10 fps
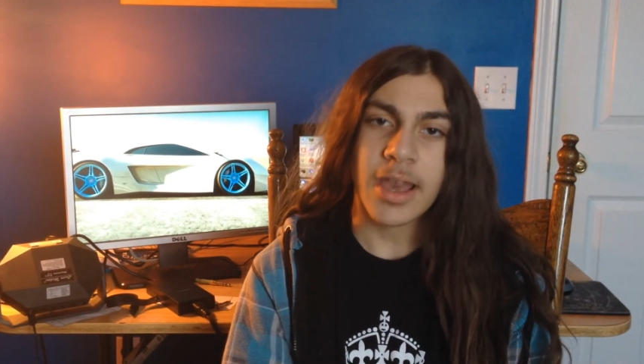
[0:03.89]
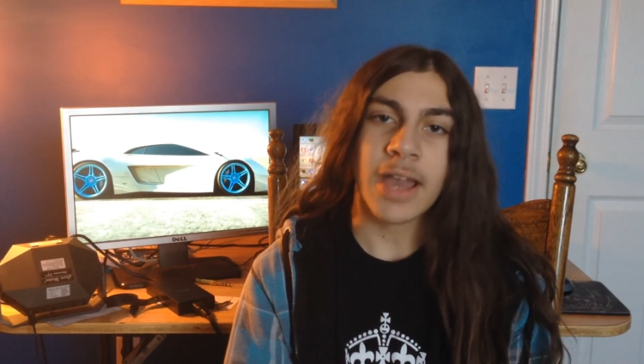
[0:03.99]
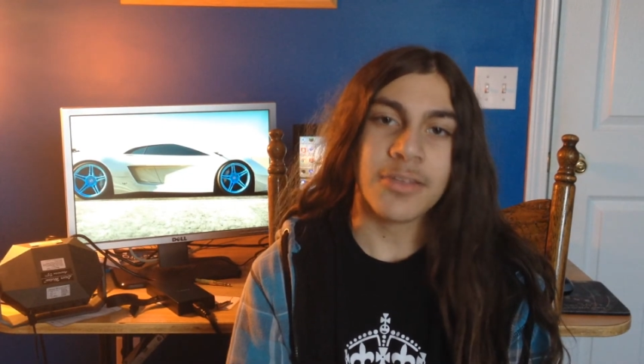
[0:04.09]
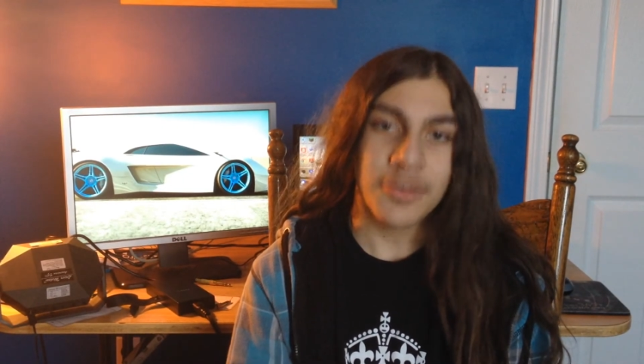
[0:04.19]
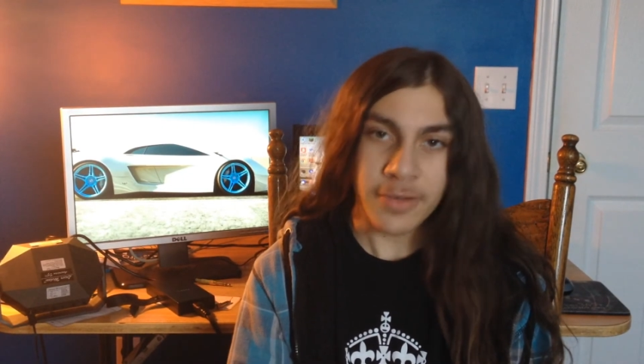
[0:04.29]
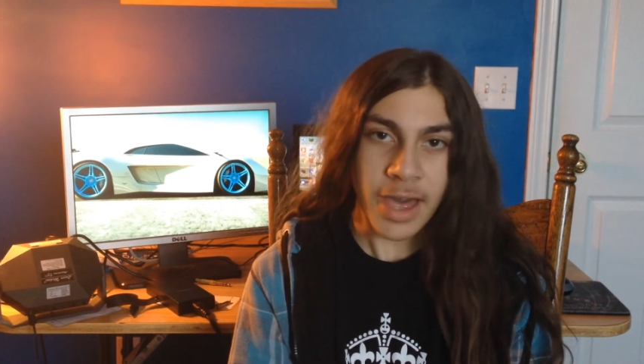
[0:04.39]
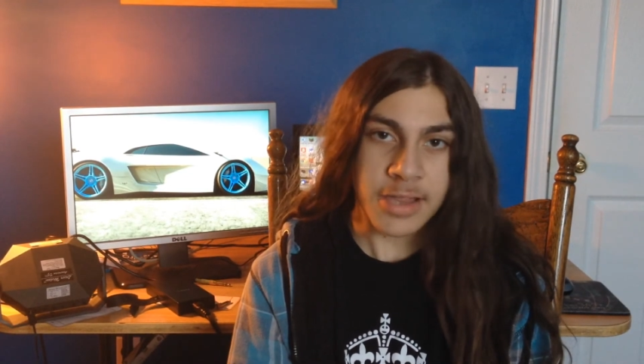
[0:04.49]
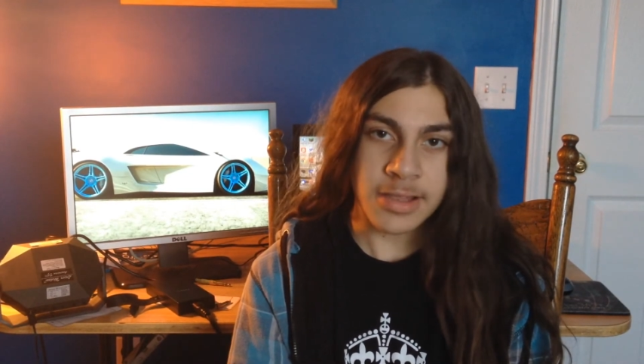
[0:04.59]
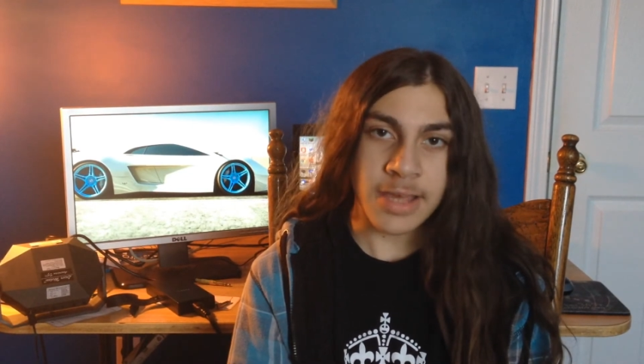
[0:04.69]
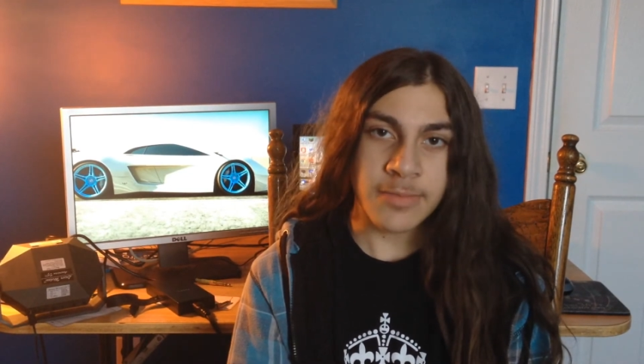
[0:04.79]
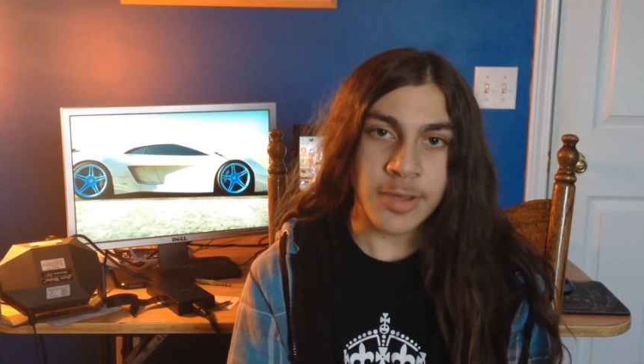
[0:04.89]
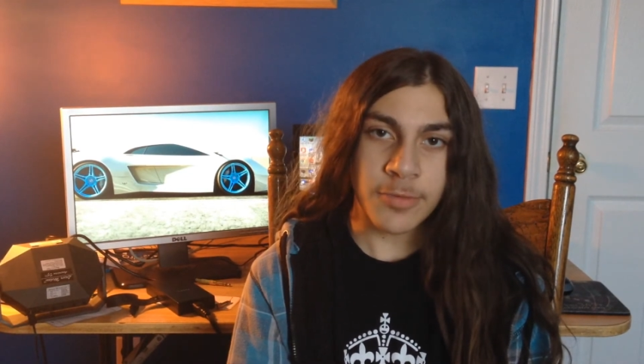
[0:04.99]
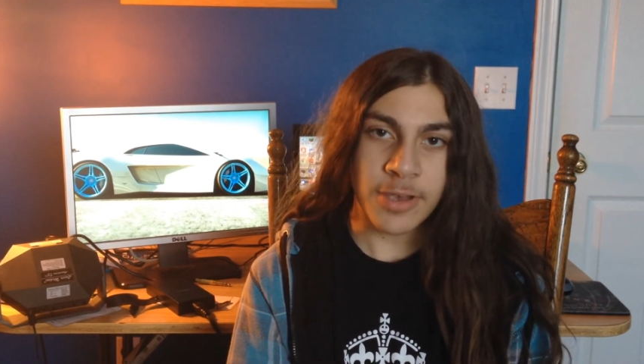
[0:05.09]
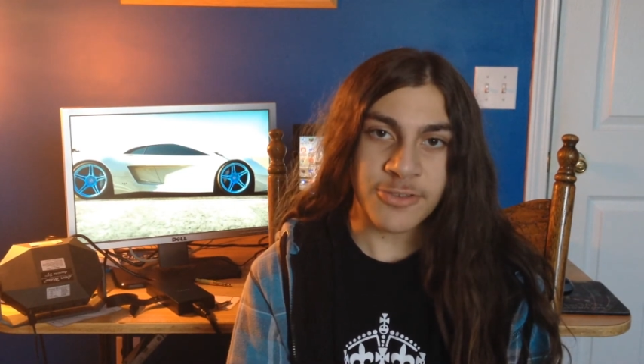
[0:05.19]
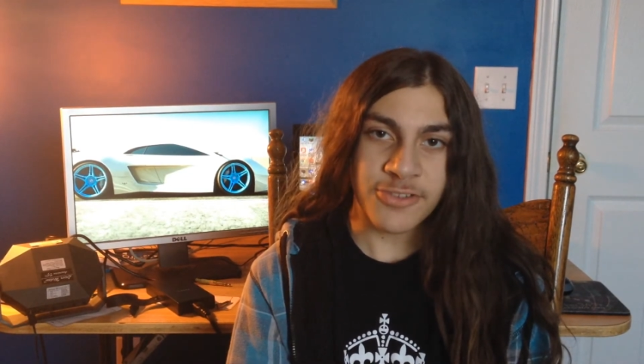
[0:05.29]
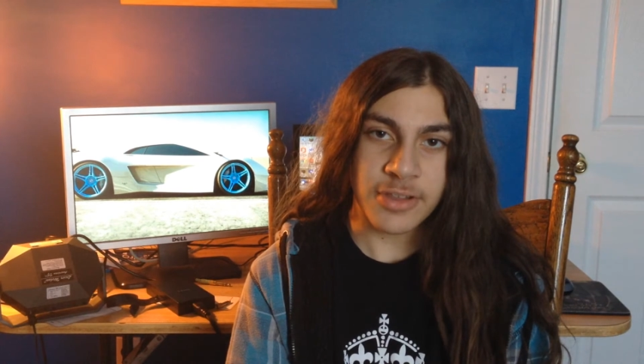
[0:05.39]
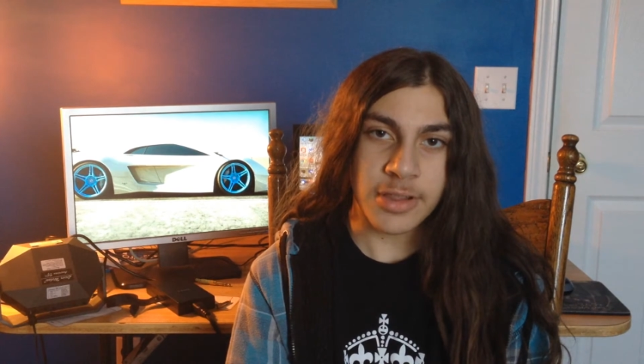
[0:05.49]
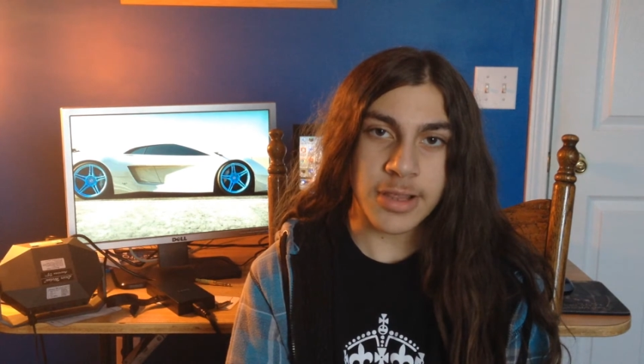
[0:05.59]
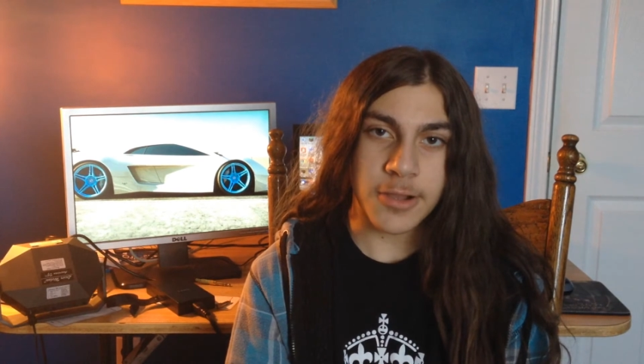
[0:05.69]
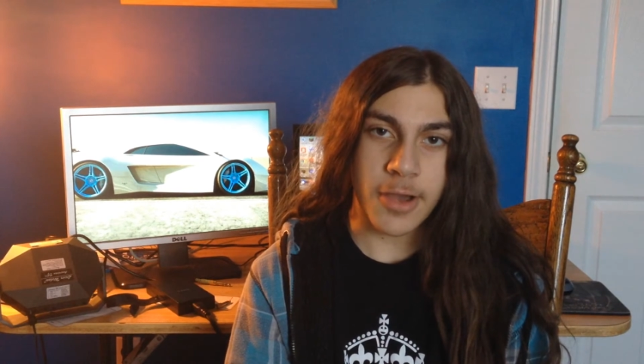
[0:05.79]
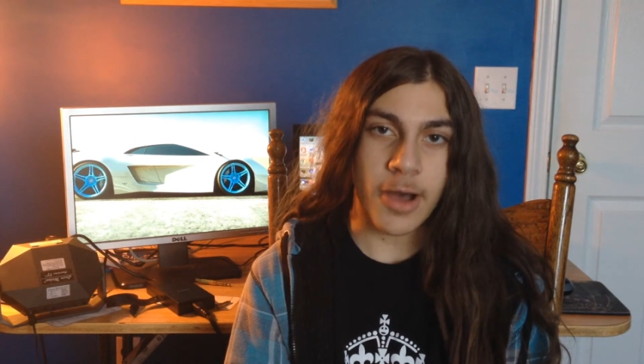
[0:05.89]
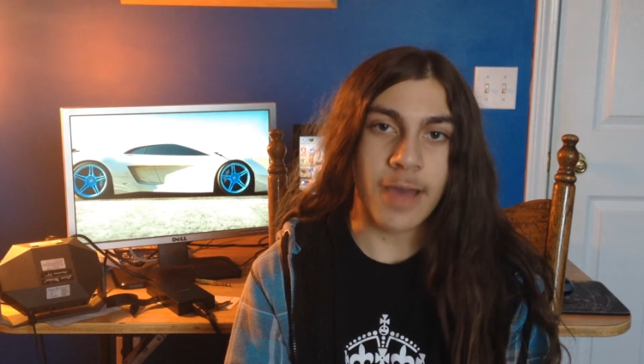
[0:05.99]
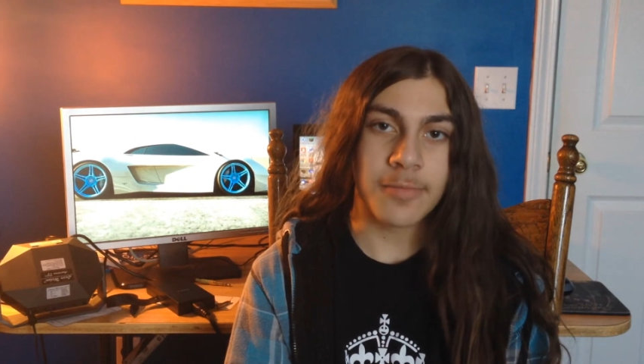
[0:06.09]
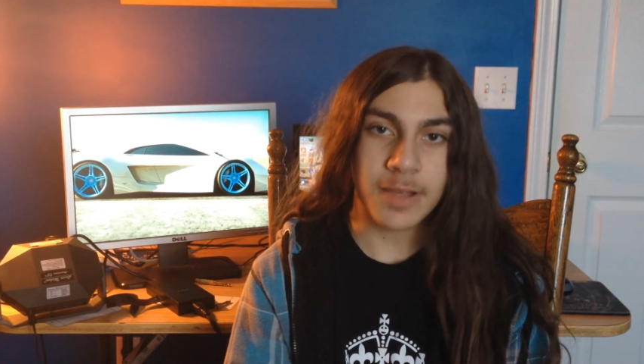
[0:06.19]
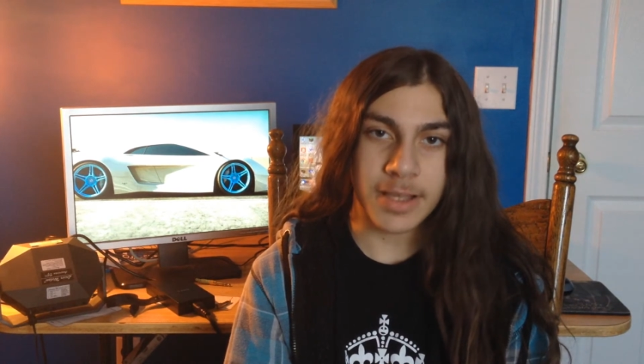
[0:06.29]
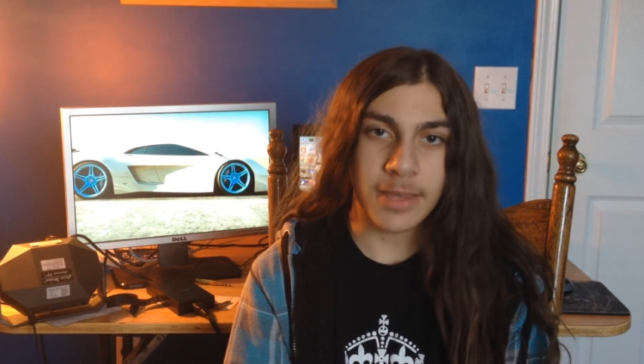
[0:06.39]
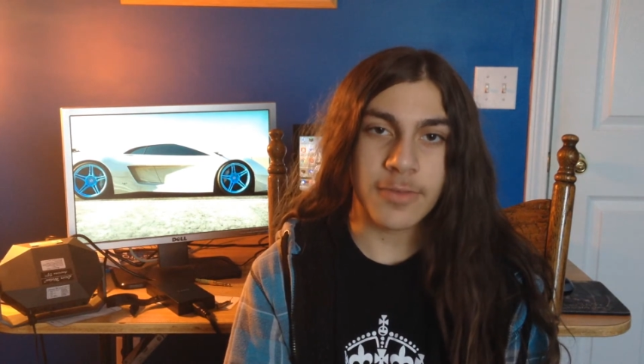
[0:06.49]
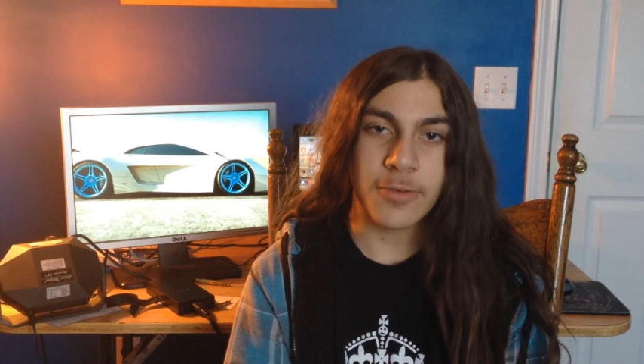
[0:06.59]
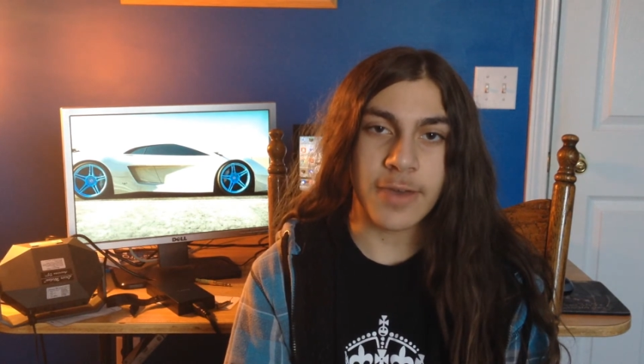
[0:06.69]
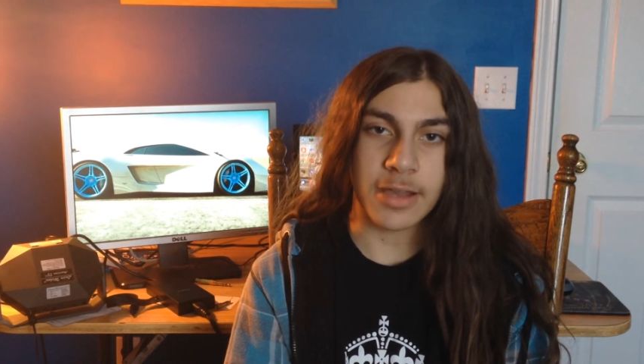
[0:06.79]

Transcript: and you guys gave me questions, so now I'm gonna give you